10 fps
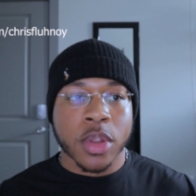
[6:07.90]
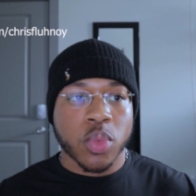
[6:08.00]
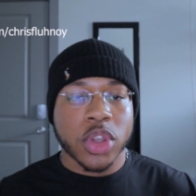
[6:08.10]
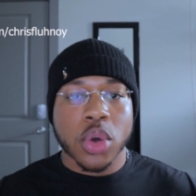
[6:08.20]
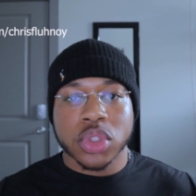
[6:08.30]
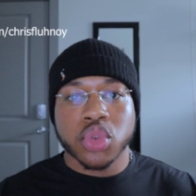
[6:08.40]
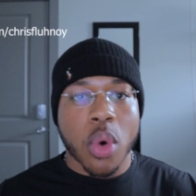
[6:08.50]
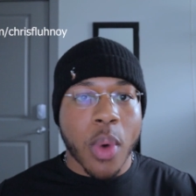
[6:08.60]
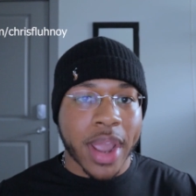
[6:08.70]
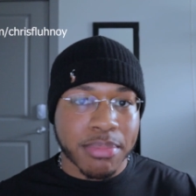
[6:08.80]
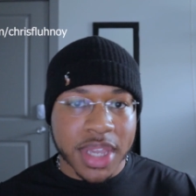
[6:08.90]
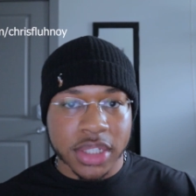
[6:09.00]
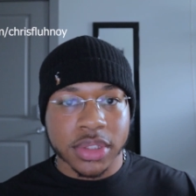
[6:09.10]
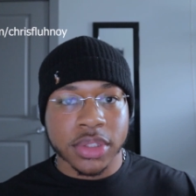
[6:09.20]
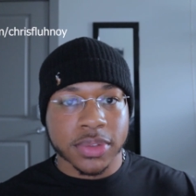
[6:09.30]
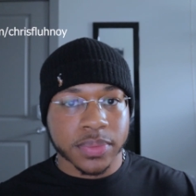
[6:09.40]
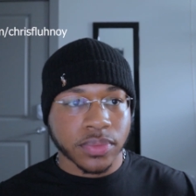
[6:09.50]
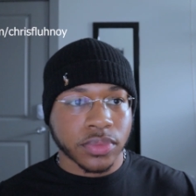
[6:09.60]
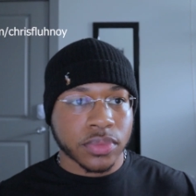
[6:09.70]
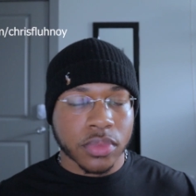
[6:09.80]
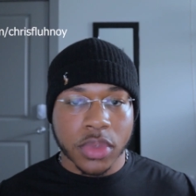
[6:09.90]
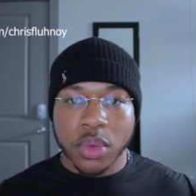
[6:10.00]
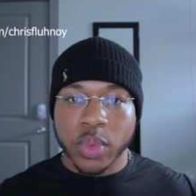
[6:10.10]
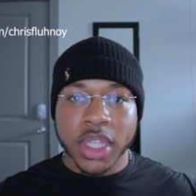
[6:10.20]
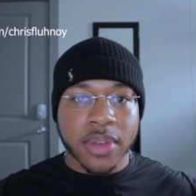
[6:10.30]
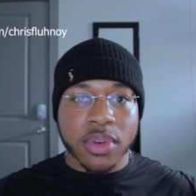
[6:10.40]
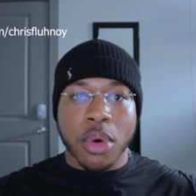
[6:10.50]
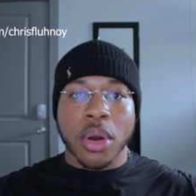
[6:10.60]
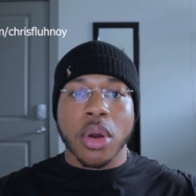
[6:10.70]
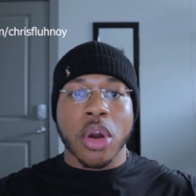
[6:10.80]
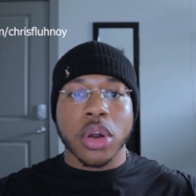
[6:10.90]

We go into a white business and we give them our